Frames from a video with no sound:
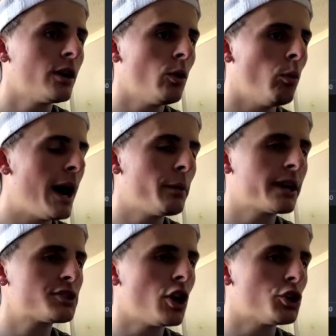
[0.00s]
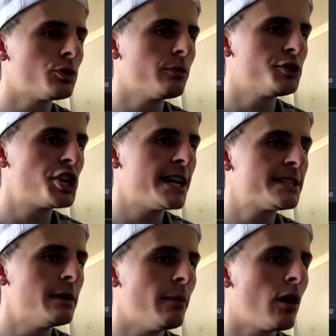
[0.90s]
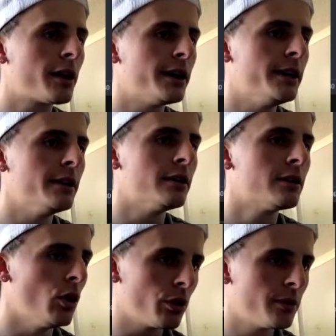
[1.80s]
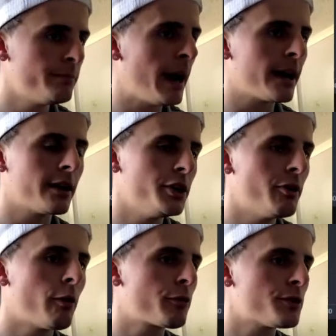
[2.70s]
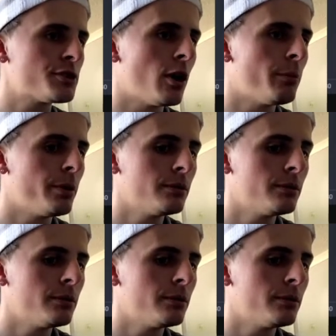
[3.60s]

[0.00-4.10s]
why would I start chasing the market here? Look, bang, you're out for a stop.